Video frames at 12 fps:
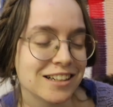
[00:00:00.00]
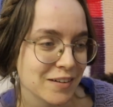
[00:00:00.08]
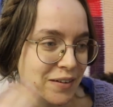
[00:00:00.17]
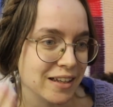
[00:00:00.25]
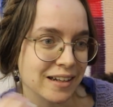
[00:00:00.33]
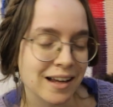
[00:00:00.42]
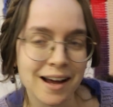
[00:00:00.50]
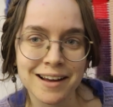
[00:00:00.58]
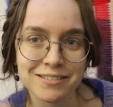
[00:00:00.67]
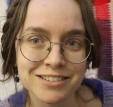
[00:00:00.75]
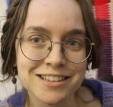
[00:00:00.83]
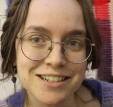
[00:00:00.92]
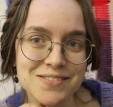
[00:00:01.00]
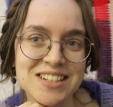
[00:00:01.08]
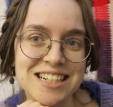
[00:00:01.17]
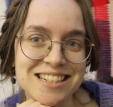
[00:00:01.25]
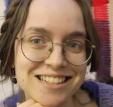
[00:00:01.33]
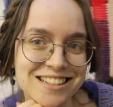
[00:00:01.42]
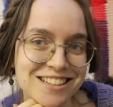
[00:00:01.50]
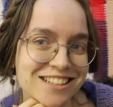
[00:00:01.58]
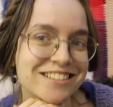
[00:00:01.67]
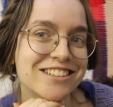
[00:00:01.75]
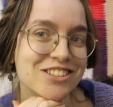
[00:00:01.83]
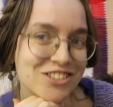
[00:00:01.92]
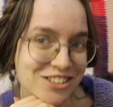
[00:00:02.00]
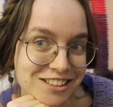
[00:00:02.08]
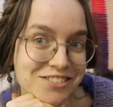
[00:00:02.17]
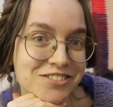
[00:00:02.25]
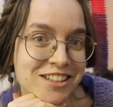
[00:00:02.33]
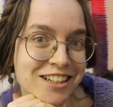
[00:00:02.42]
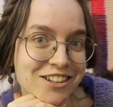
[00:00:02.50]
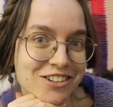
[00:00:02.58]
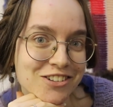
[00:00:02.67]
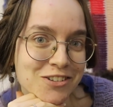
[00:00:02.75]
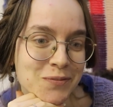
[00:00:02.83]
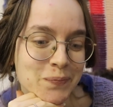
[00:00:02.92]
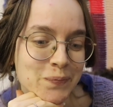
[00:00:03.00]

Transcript: I mean, I want to make this an interesting video.